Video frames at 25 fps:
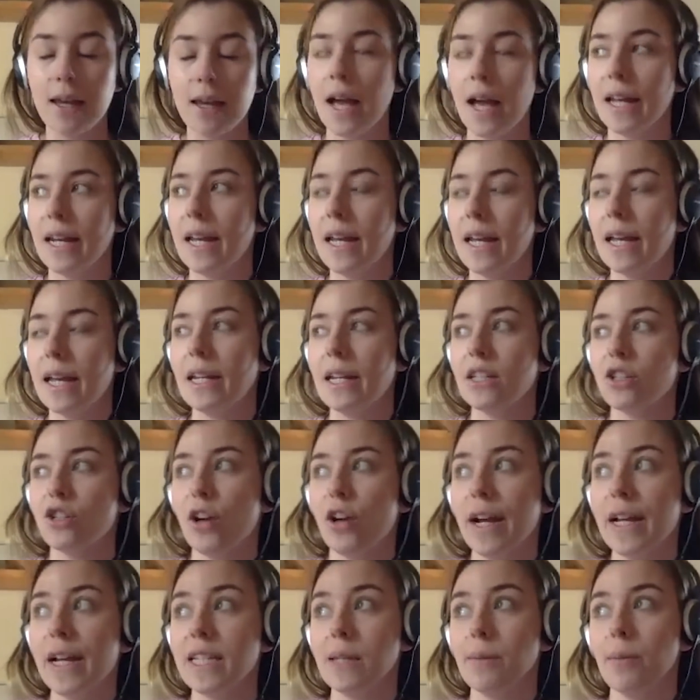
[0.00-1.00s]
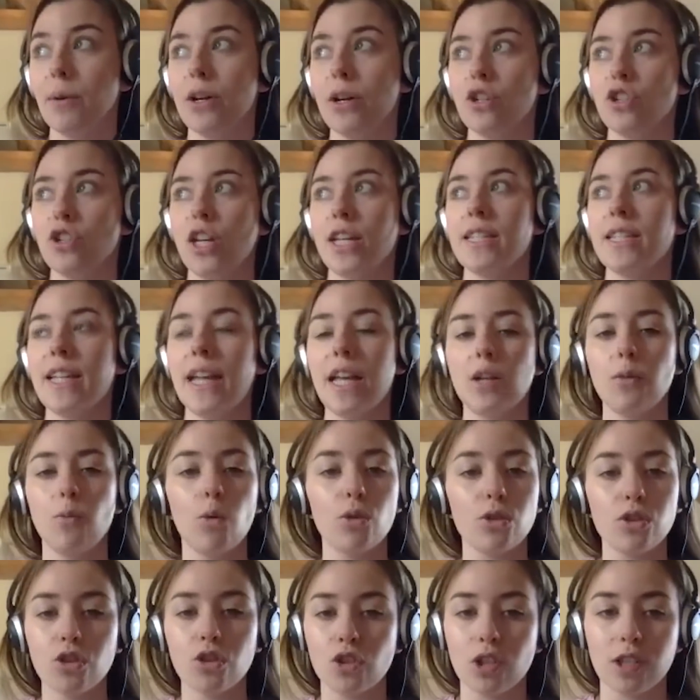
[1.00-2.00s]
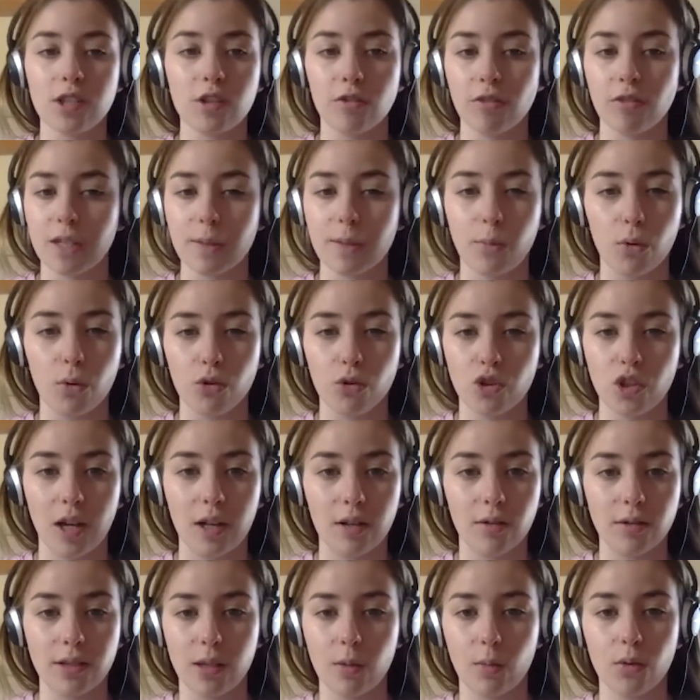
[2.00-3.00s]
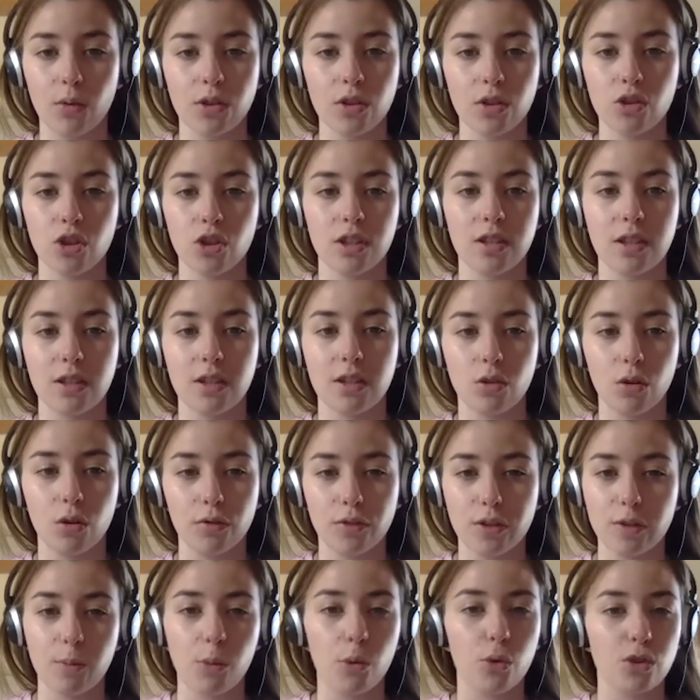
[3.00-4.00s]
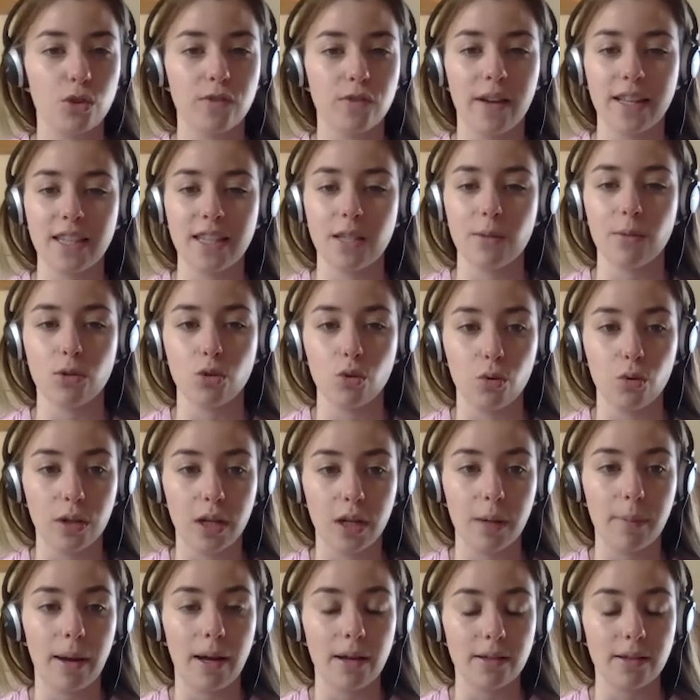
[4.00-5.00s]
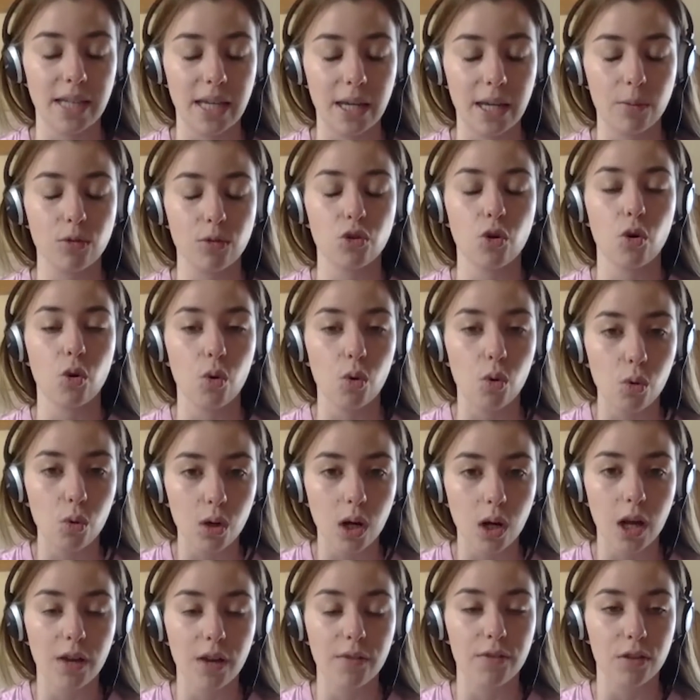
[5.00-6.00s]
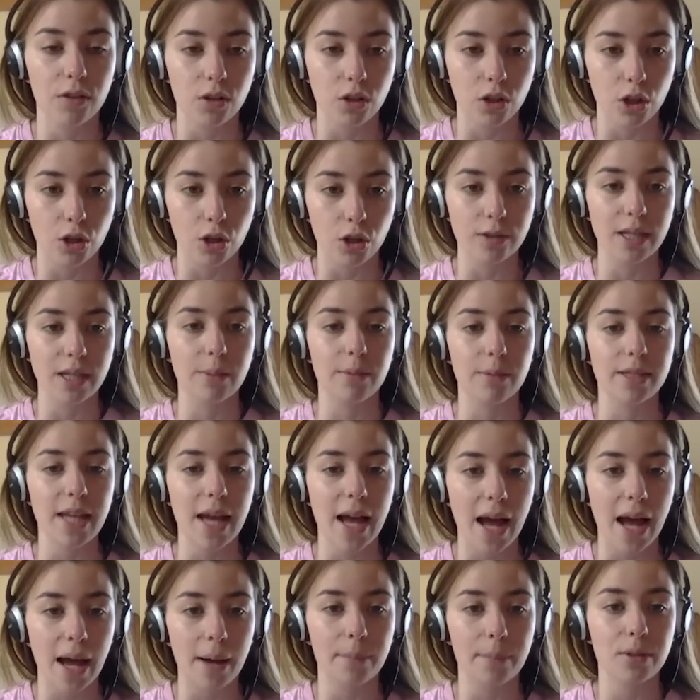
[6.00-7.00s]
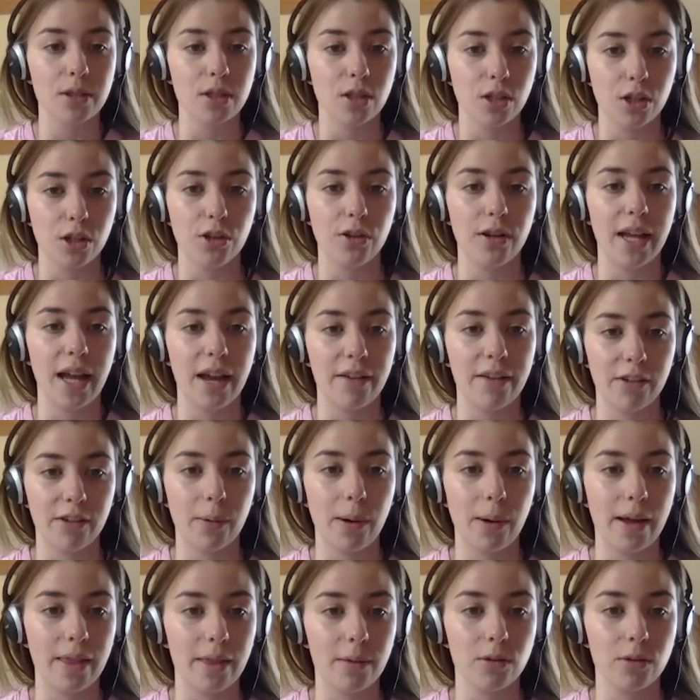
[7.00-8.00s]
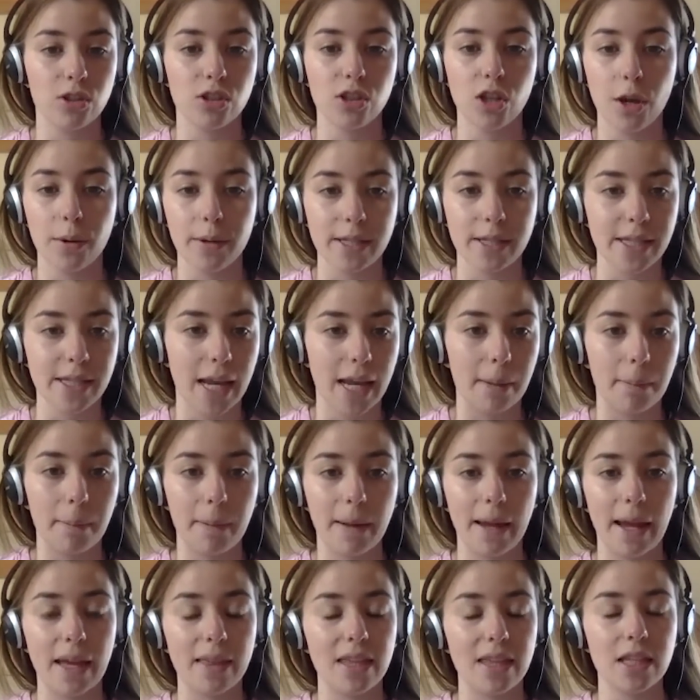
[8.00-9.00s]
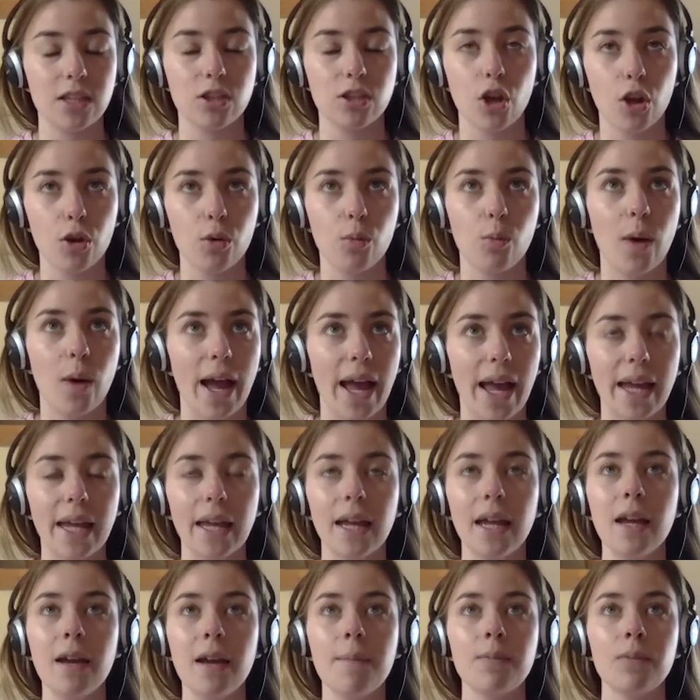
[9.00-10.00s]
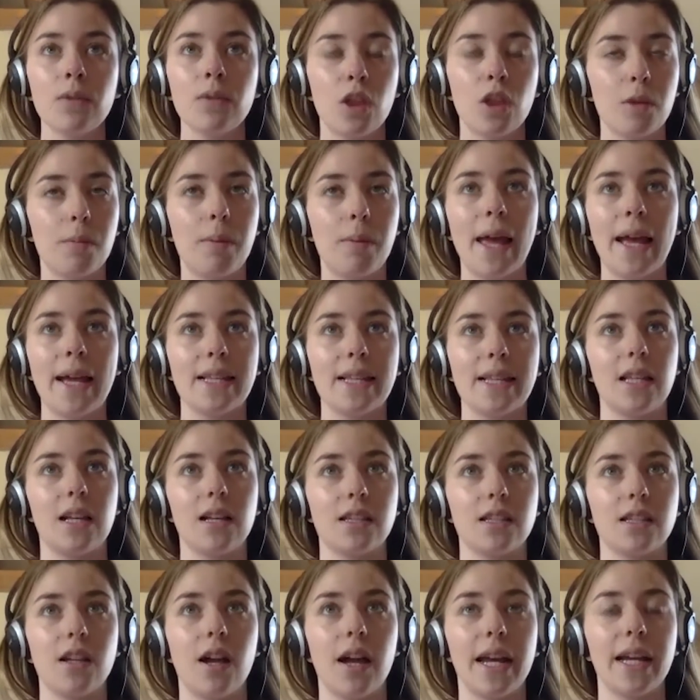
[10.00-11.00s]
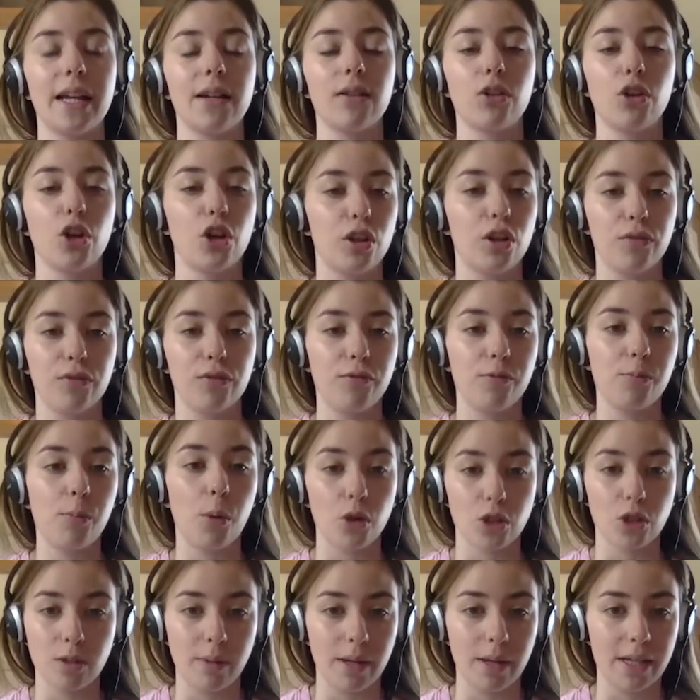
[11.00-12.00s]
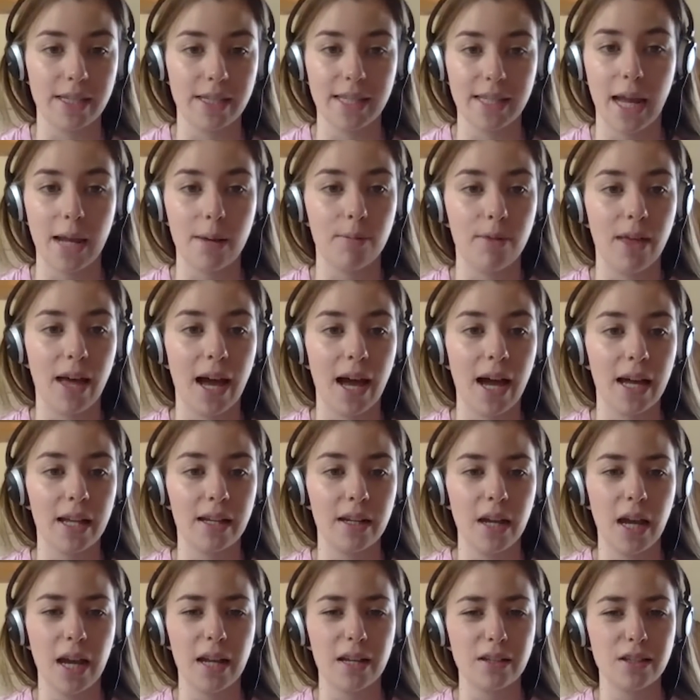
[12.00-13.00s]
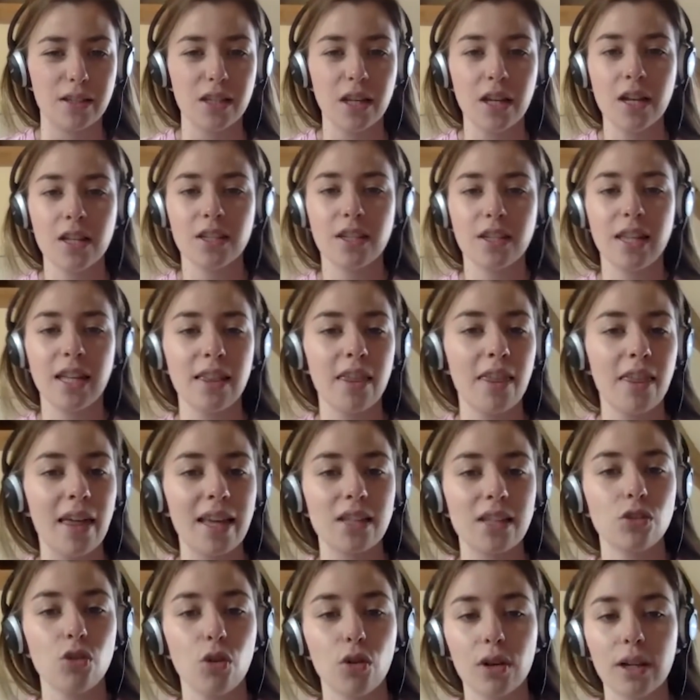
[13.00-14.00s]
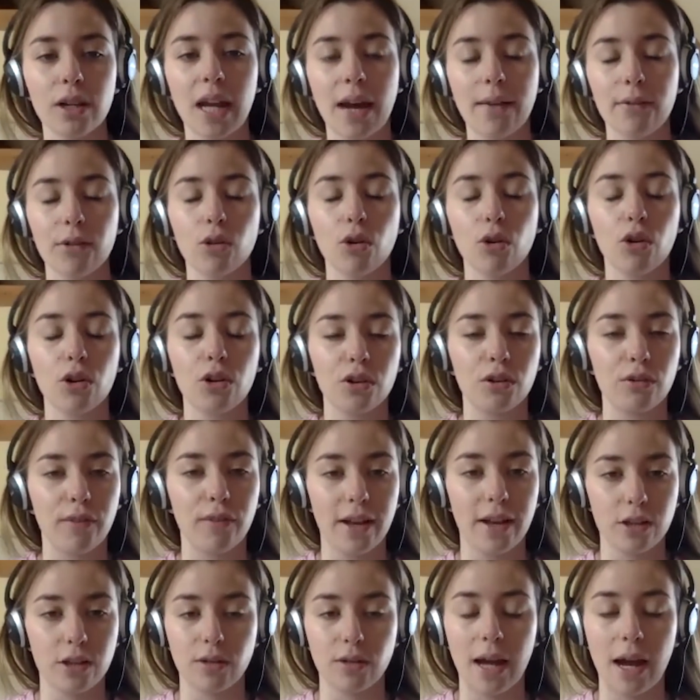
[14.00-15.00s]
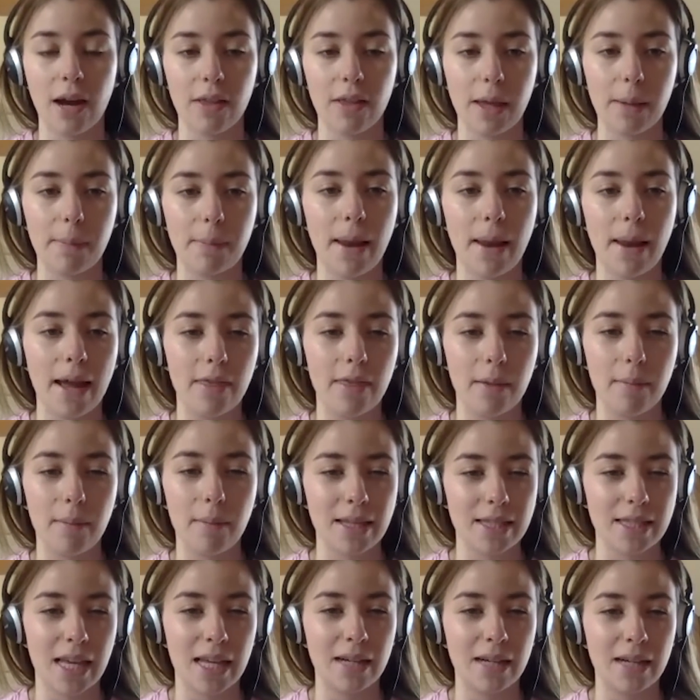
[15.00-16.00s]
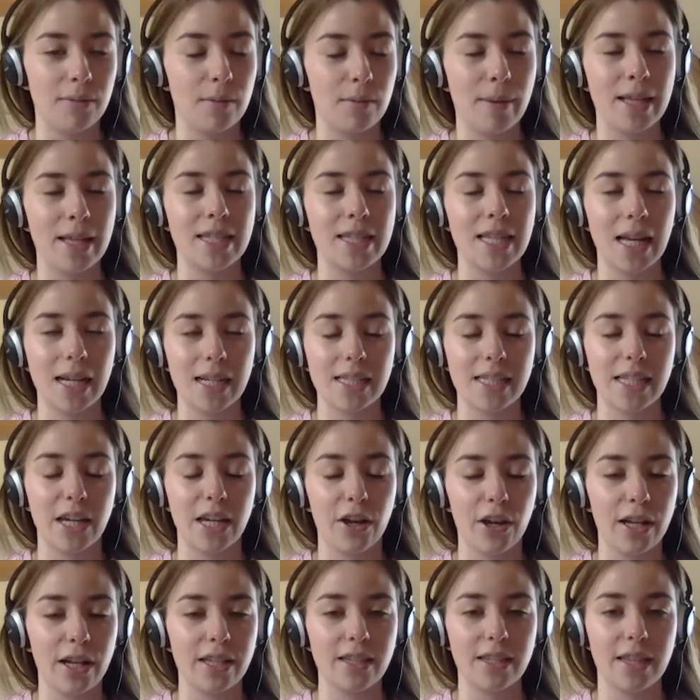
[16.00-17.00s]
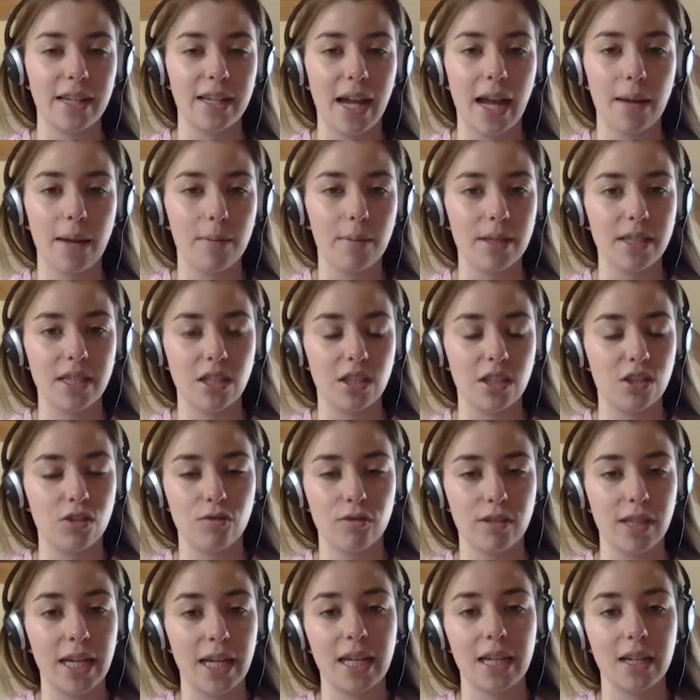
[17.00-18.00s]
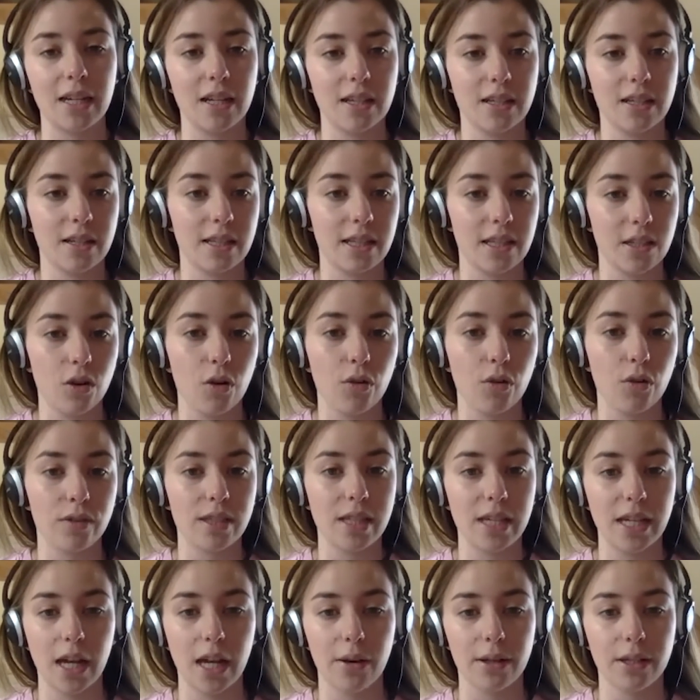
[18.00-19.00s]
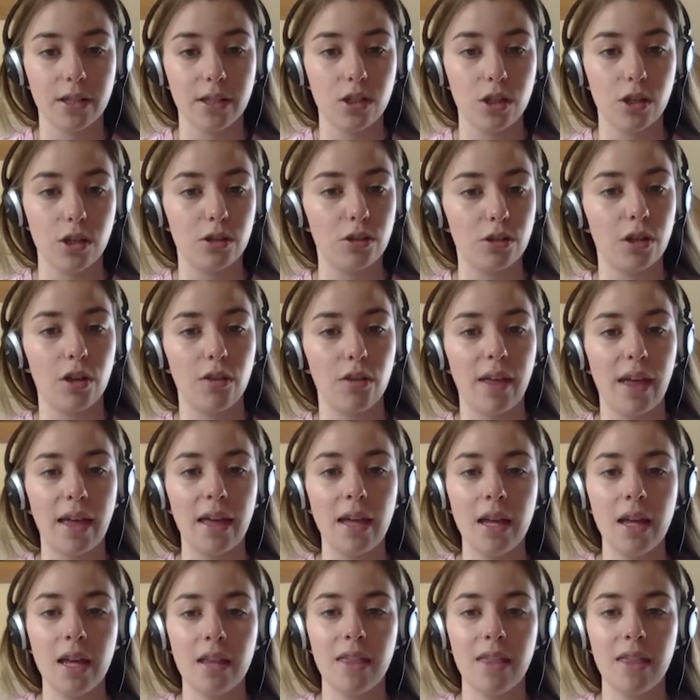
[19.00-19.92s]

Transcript: And it's crazy, because yes, it wasn't just on the sports channels, it wasn't just the sort of sports fans that were talking about it was all over the news. It was absolutely everywhere. There was no escaping it. There's no way that the players last night could have possibly escaped that, and to think that that's not going to have a knock-on effect on how they play and the mentality going into the game is just ridiculous, because it's obviously going to.